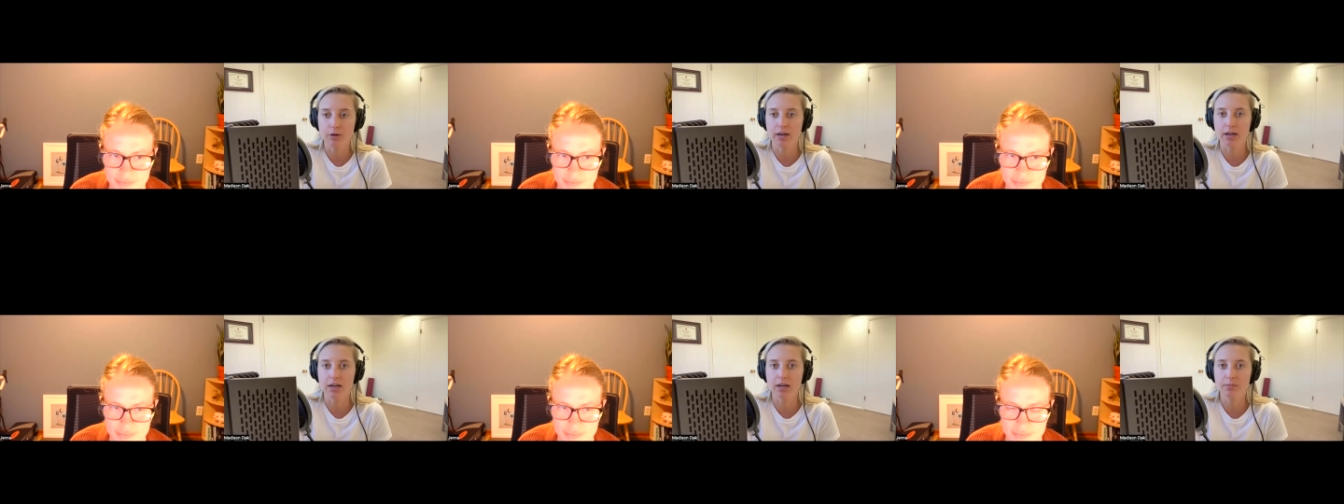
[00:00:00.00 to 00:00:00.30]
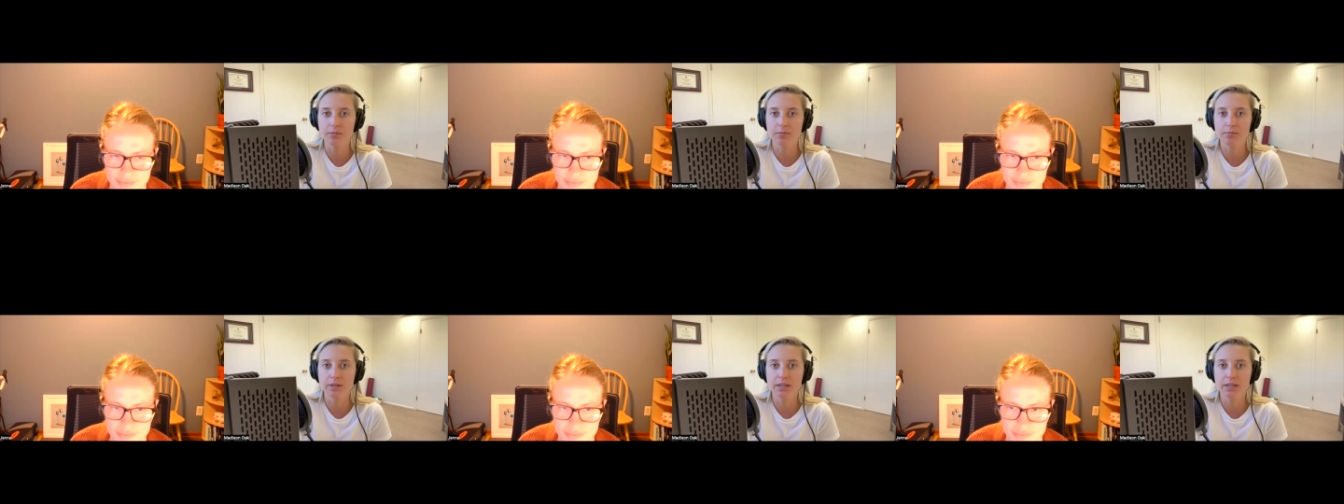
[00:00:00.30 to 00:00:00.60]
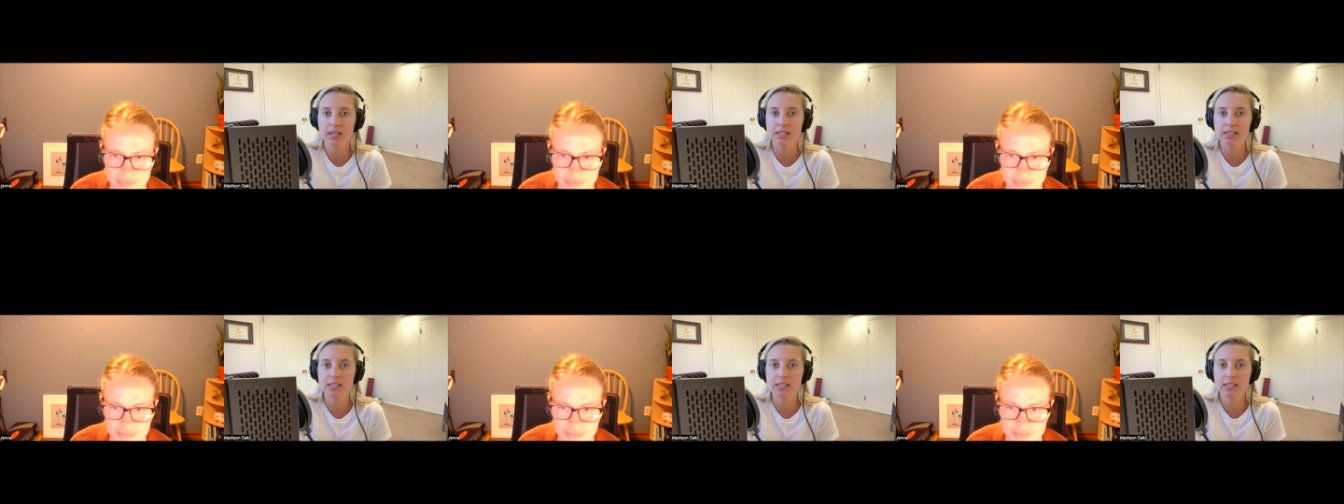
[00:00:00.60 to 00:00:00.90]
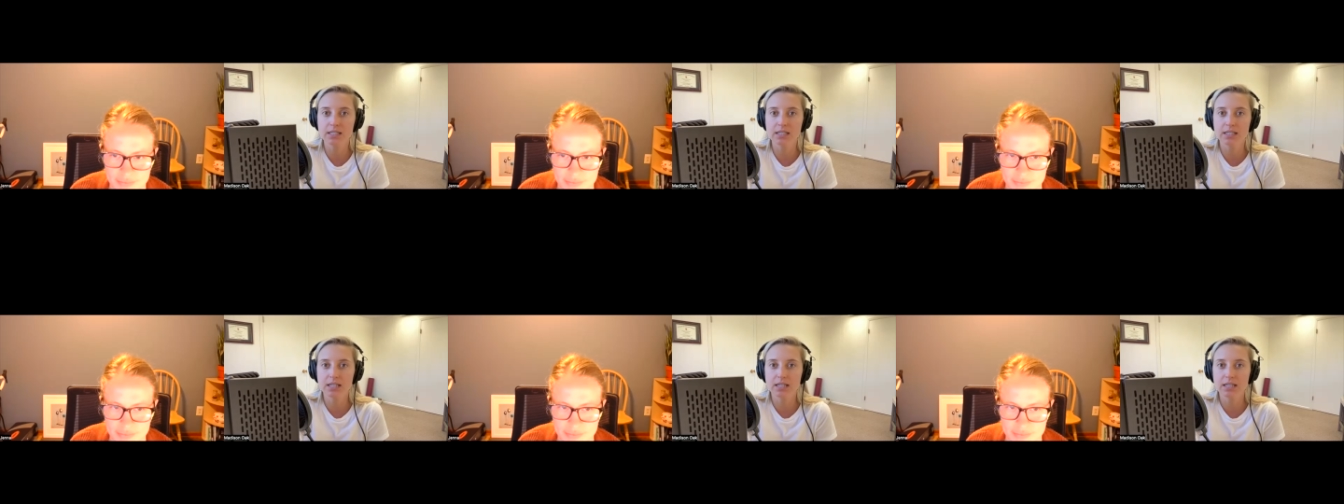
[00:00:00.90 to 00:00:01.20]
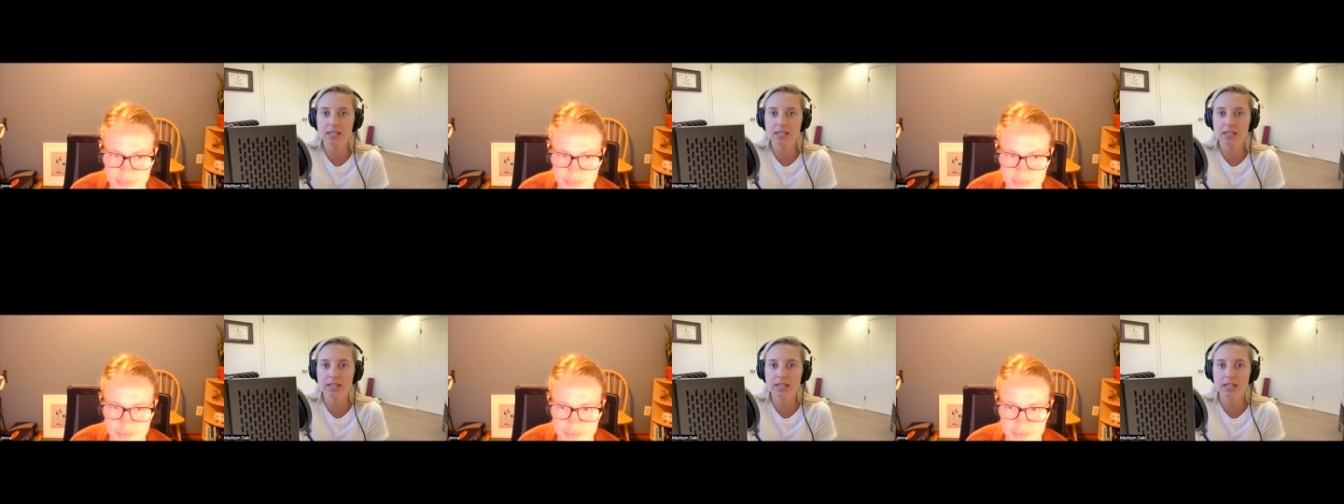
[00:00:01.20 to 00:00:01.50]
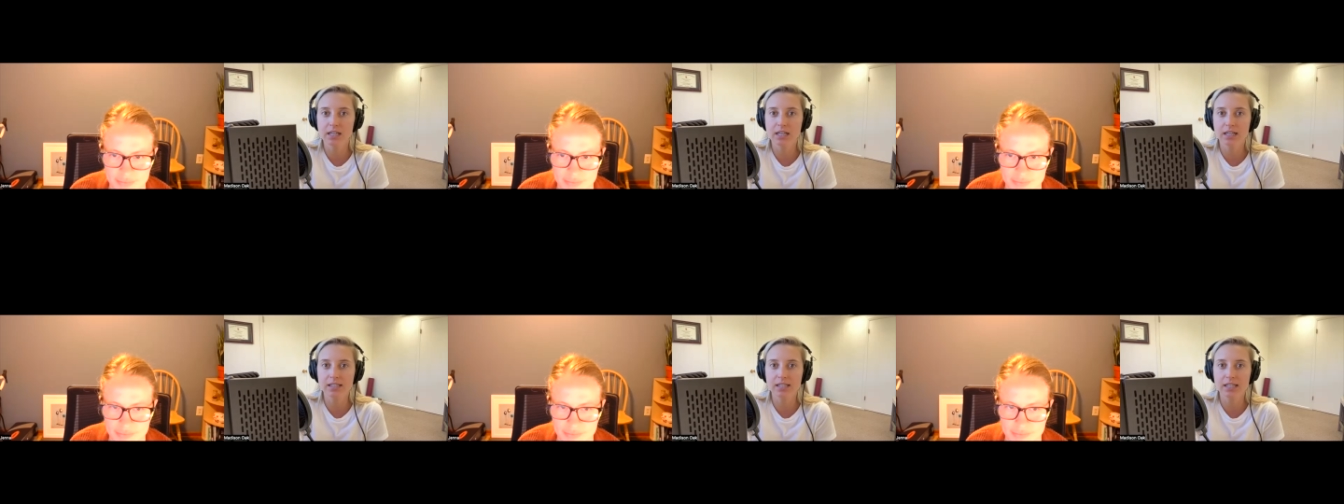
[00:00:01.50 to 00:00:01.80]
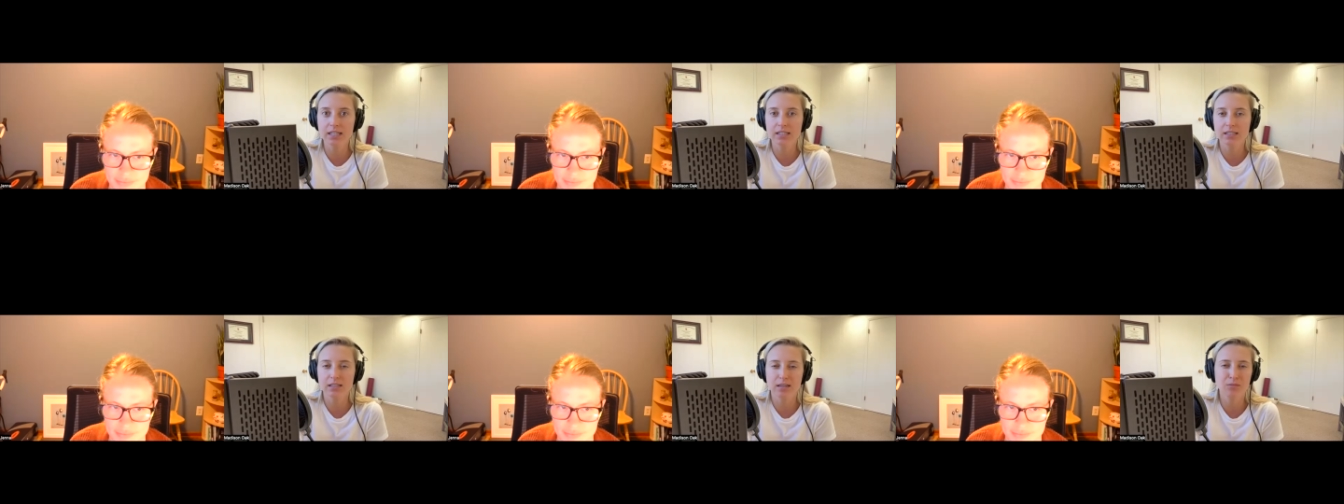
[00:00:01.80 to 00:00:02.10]
breakup, because it's
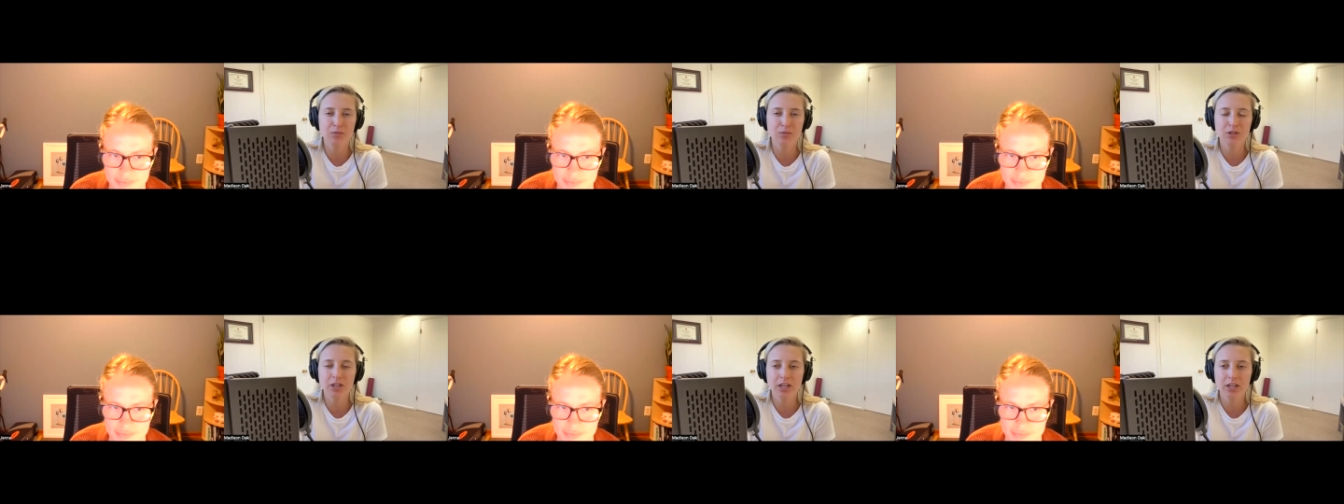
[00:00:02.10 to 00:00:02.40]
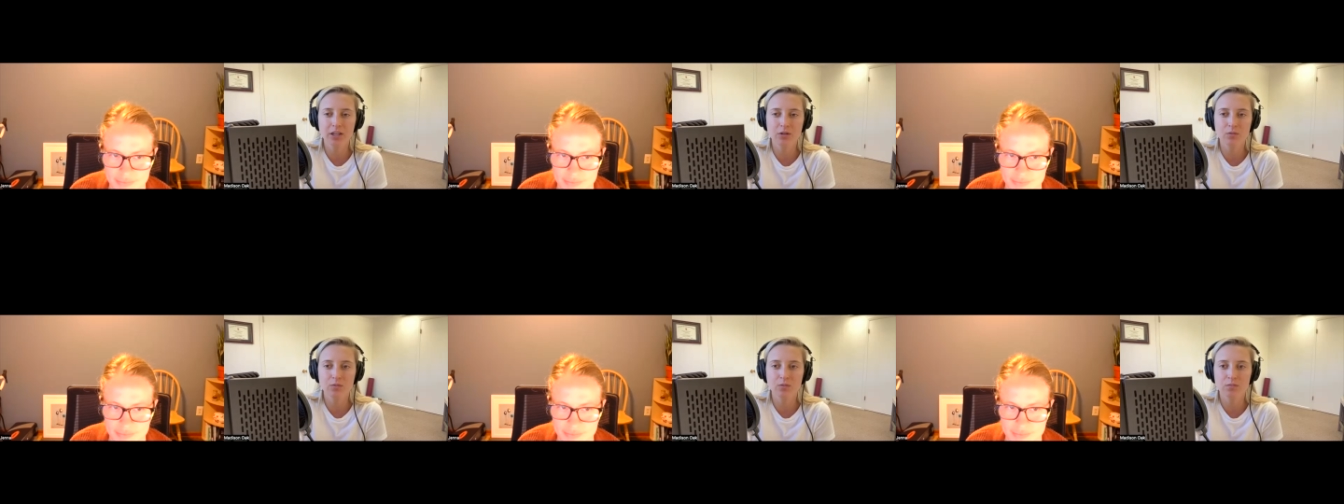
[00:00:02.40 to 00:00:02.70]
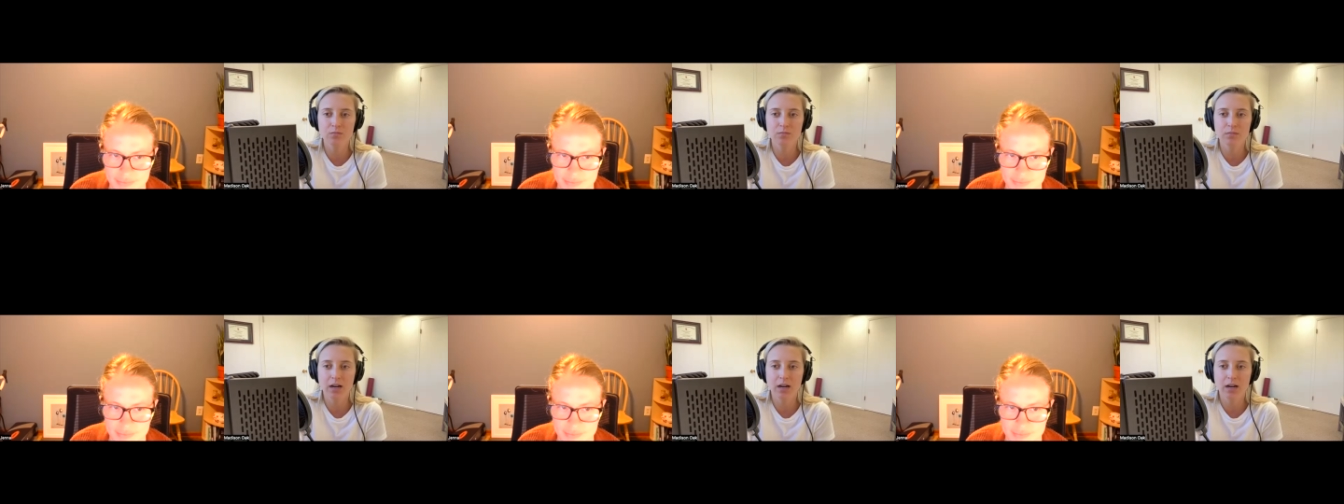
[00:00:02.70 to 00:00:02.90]
like someone that you